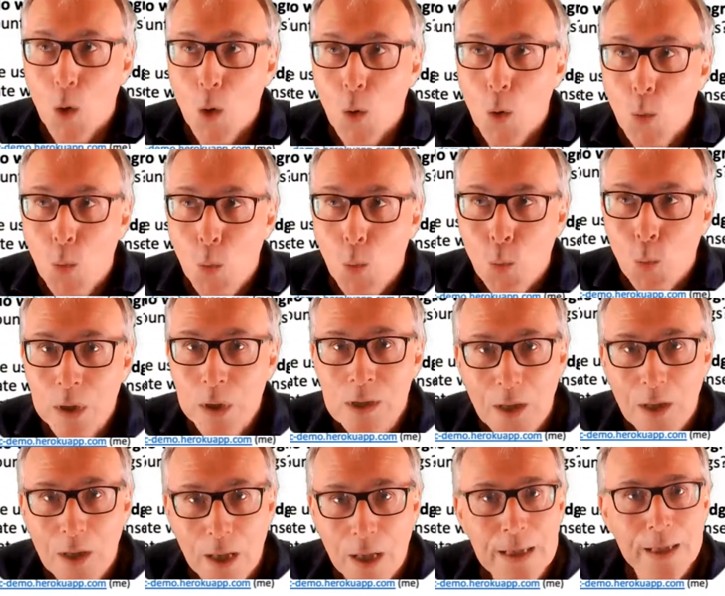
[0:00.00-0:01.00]
what is likely
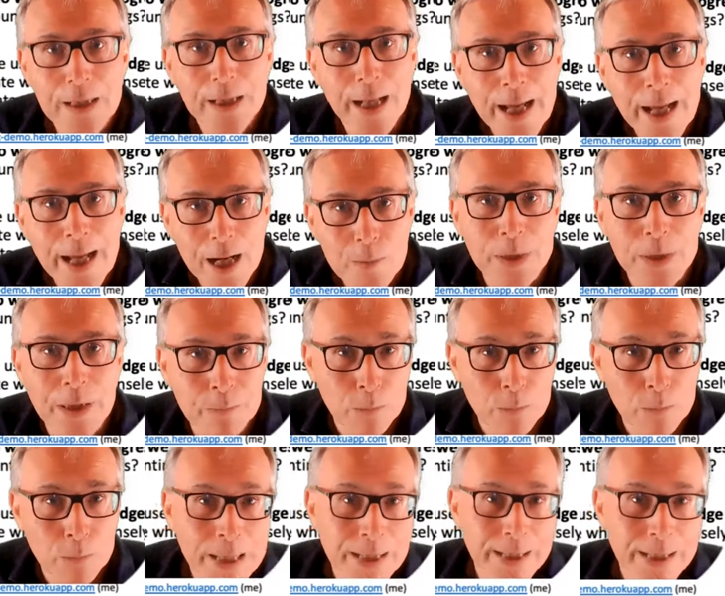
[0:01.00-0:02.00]
to happen, and, and,
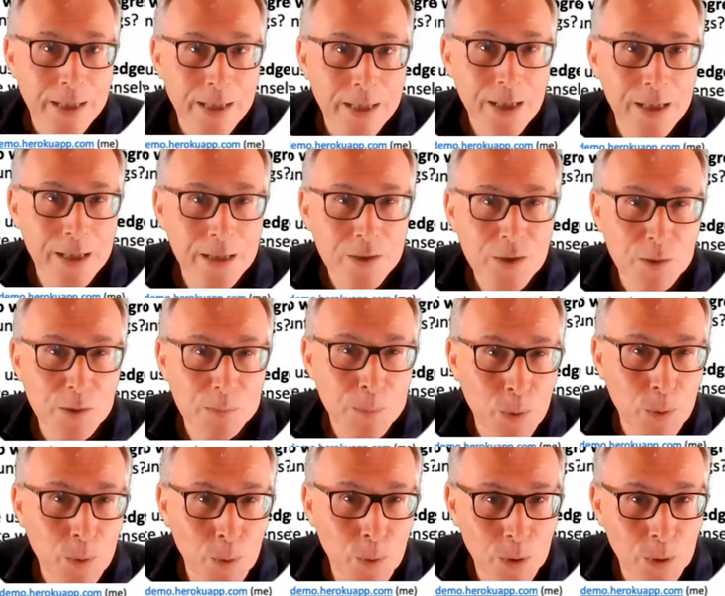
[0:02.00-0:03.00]
Wikidata kind of supports
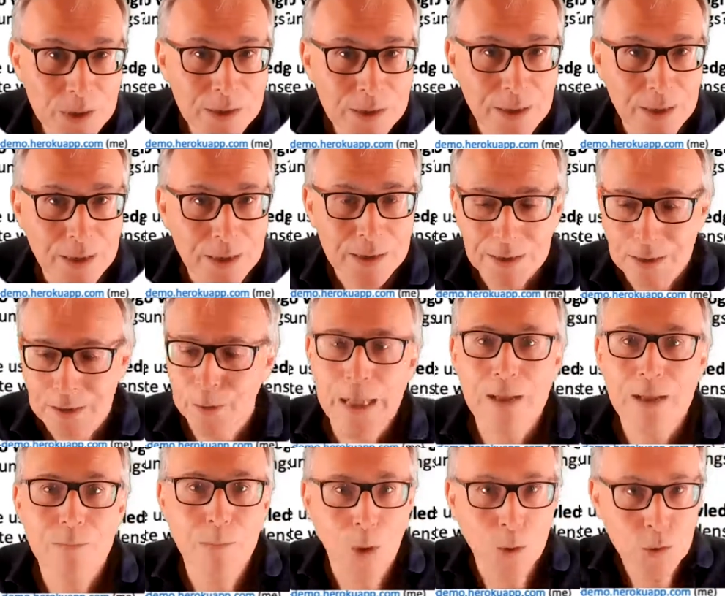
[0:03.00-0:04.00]
this, is you can have
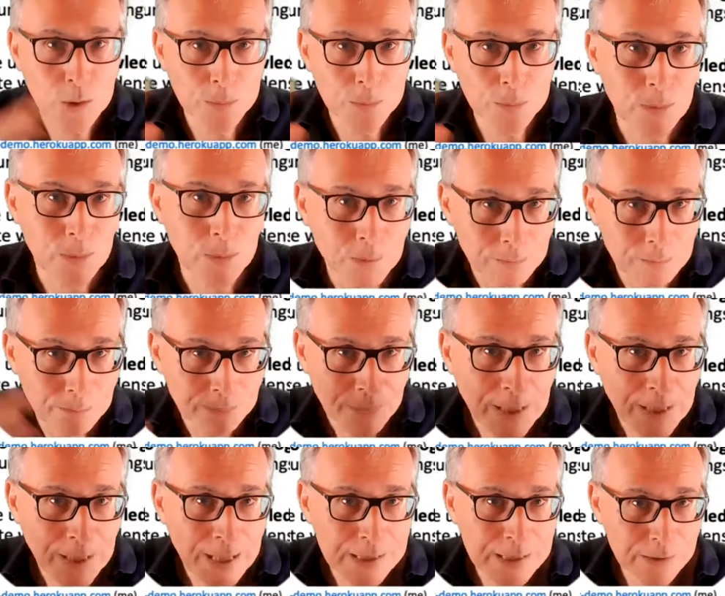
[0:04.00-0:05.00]
multiple
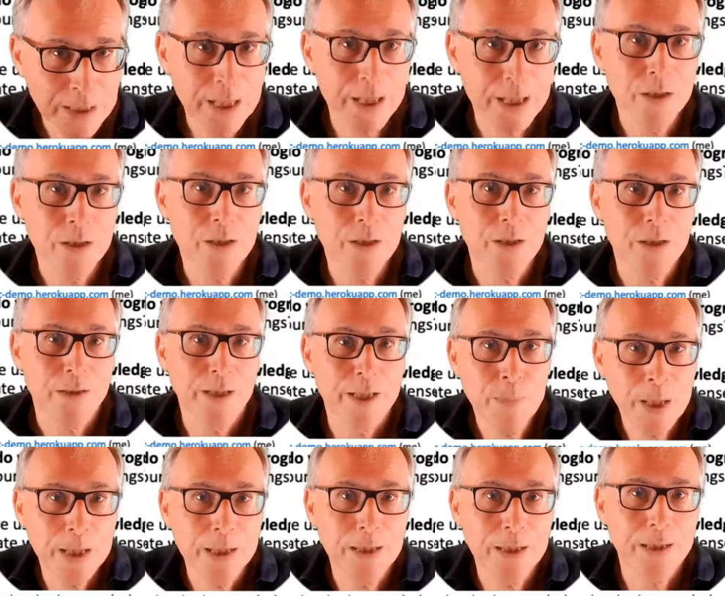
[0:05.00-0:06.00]
classifications. I think part of the
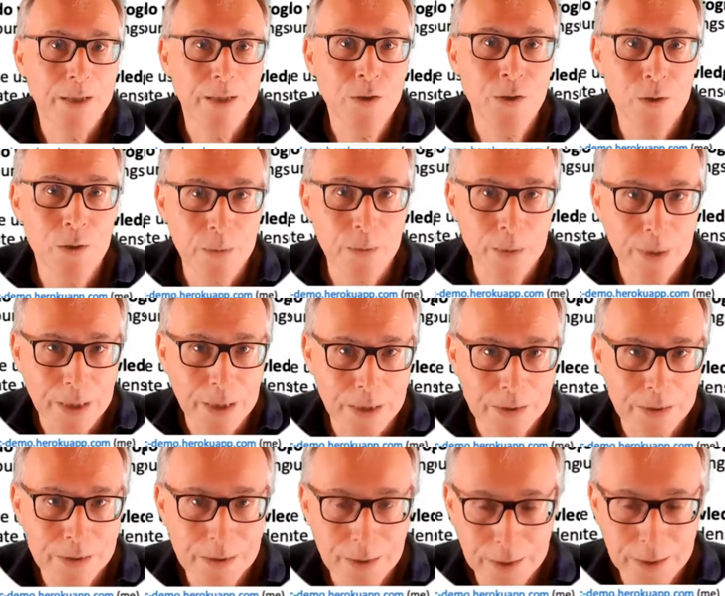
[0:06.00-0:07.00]
issue is, is
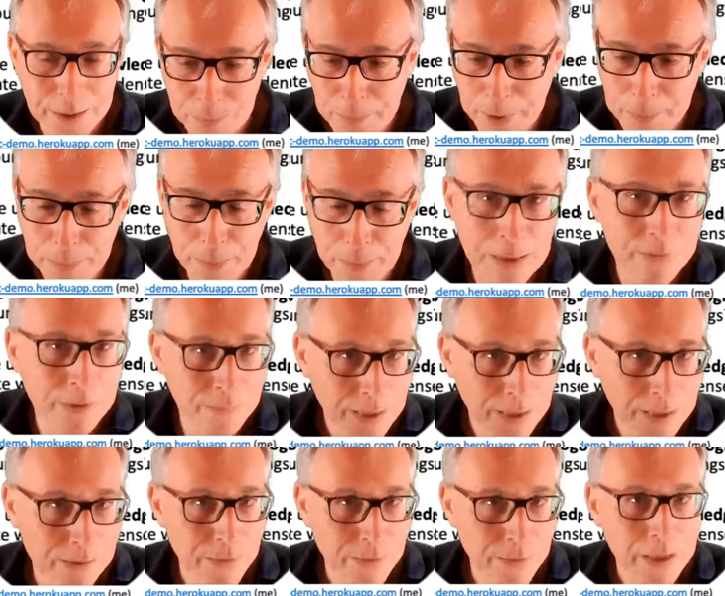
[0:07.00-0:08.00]
people have different
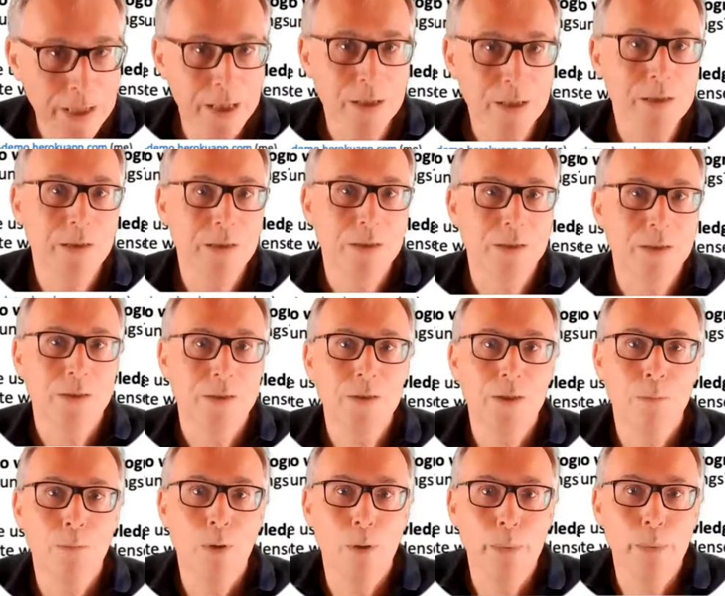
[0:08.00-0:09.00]
classifications. So what we're going to
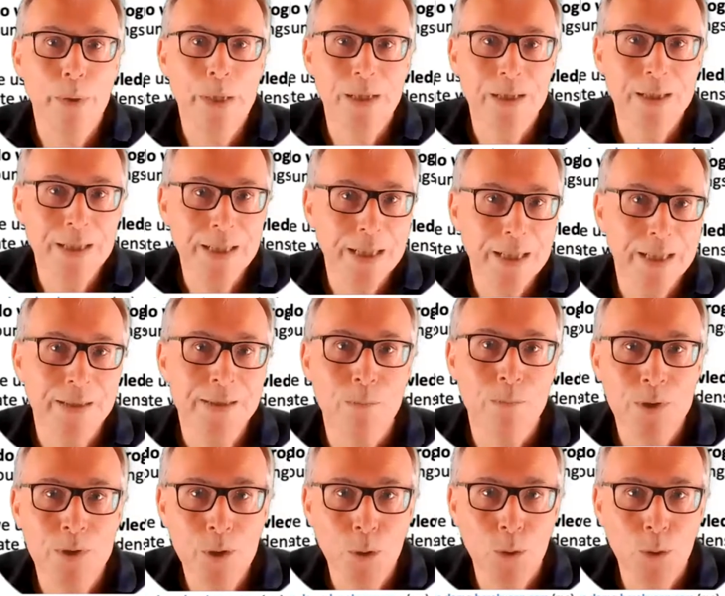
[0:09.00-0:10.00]
need is some
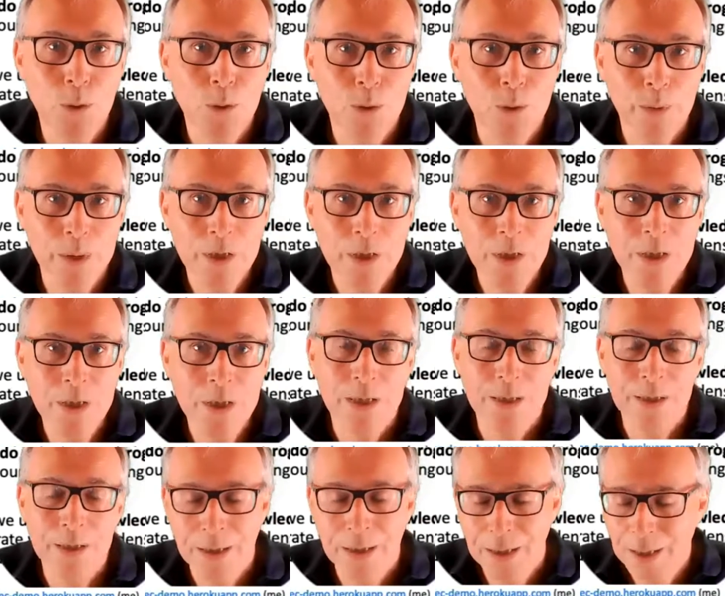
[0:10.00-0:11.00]
tool which can
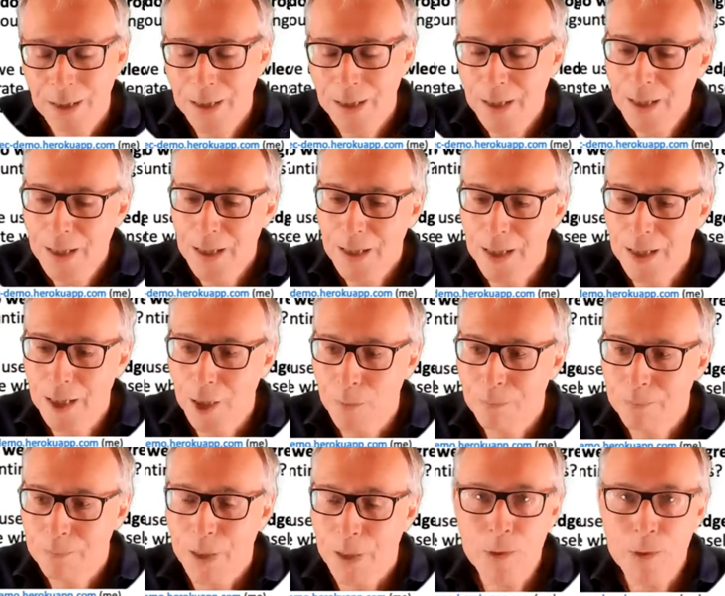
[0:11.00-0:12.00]
um, perhaps
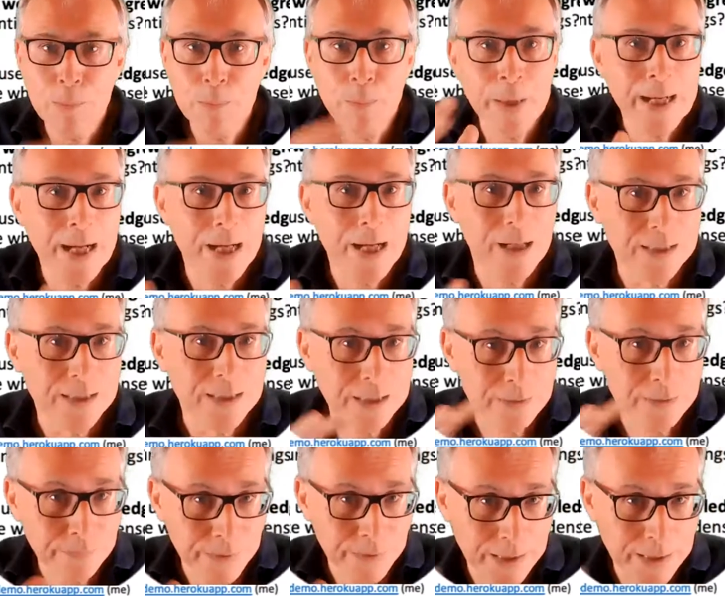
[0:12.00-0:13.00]
pick out different
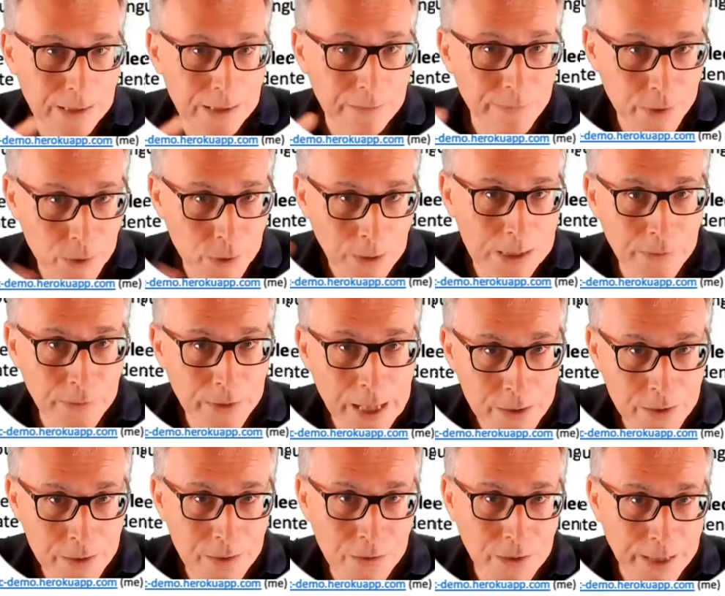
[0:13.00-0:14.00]
individual classifications
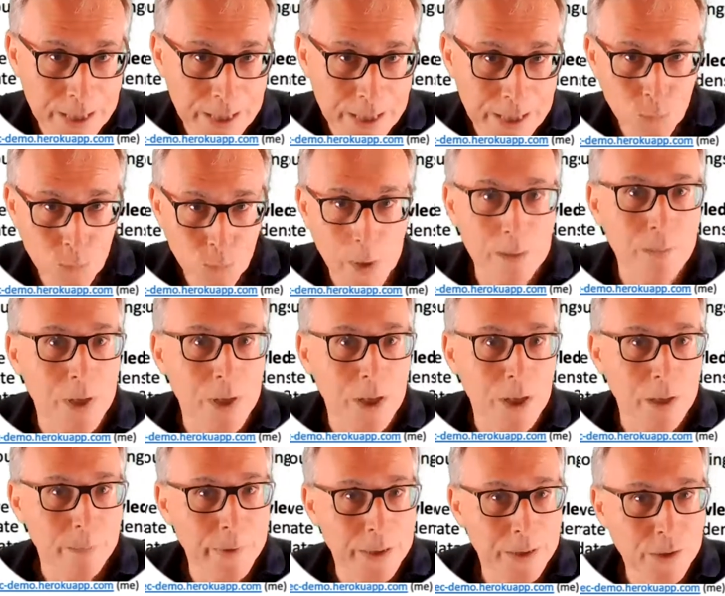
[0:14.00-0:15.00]
that each one might be a
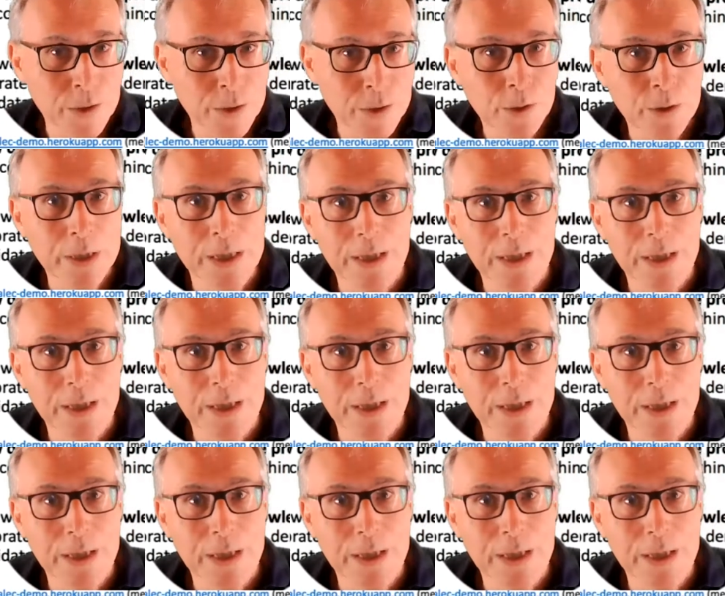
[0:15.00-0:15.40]
tree